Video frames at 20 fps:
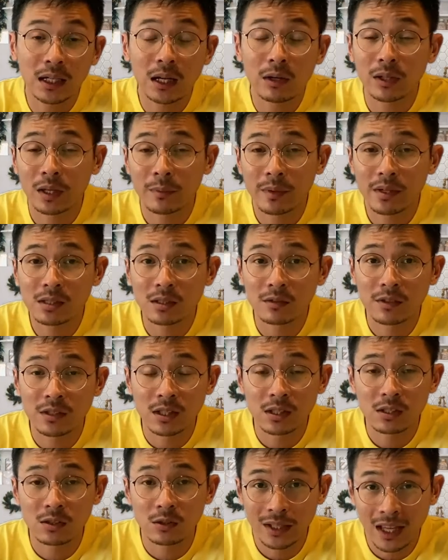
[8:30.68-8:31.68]
gaming
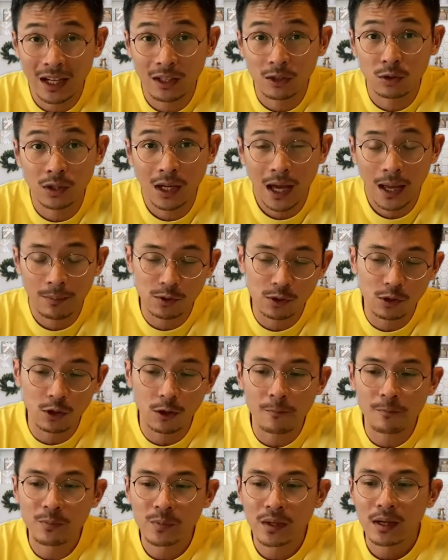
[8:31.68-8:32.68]
services to get into the App
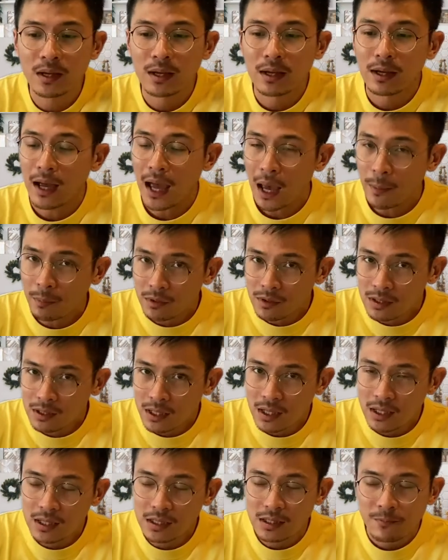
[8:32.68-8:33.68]
Store. Apple
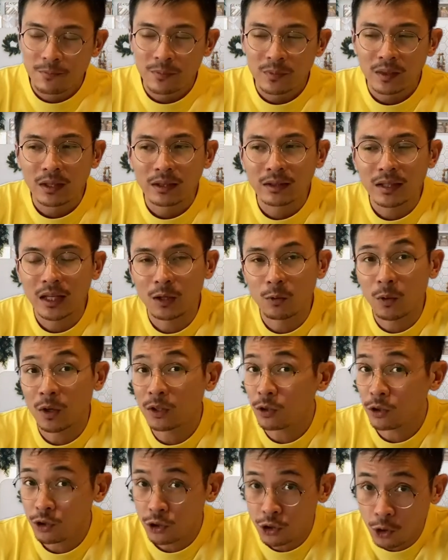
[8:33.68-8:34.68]
says that they
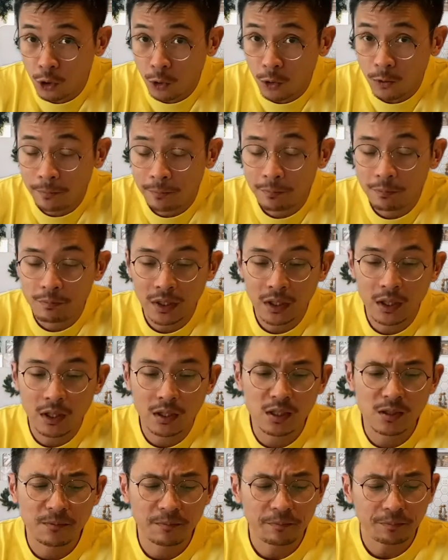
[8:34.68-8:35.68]
want control,
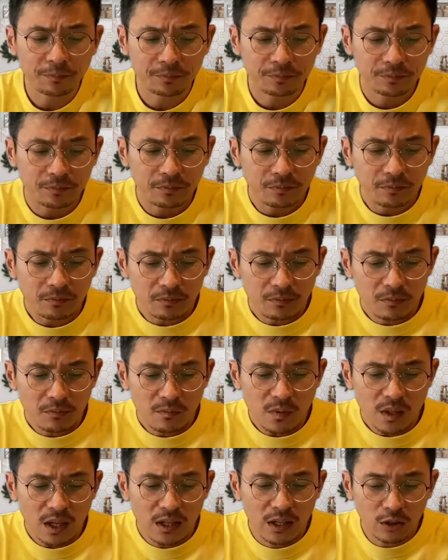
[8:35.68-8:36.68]
because
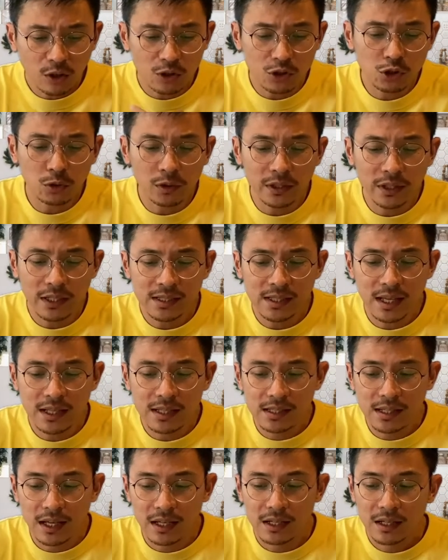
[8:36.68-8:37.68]
control in the
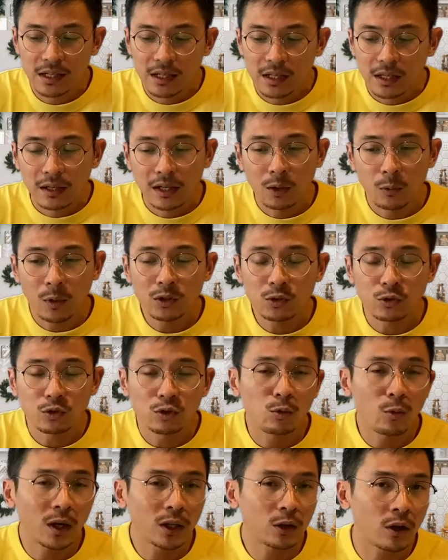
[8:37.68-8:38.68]
sense that they want to
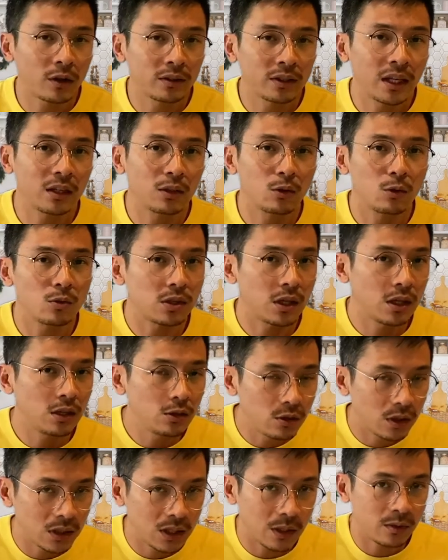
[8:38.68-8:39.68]
know what content goes
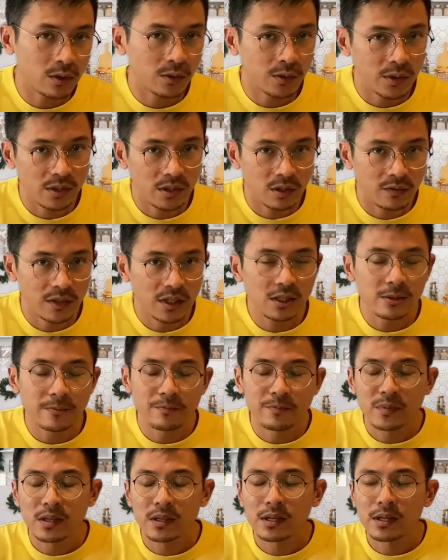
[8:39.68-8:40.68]
into the subscription
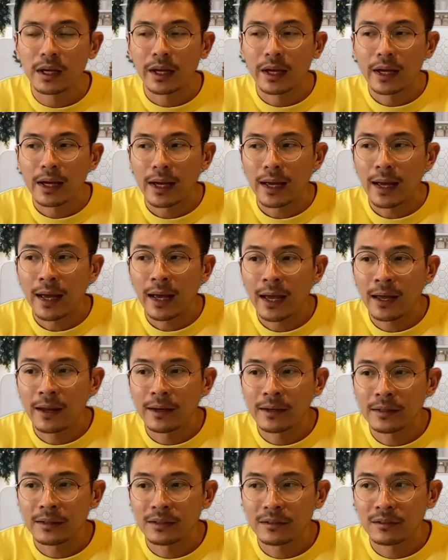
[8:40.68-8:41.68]
service
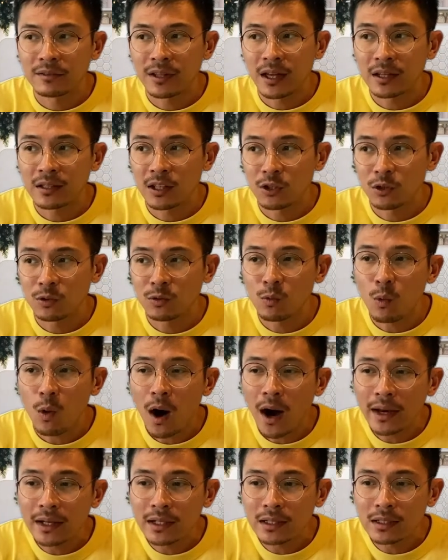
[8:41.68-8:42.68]
and that they don't
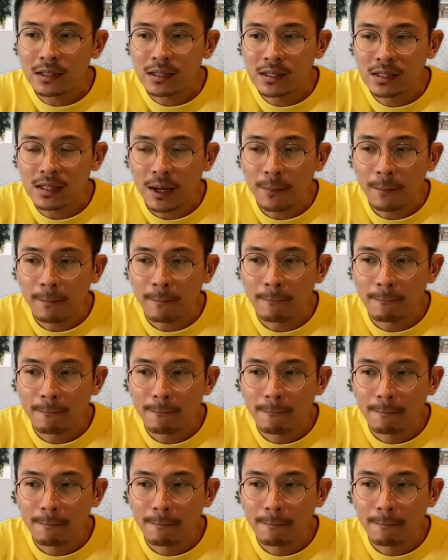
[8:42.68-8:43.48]
want some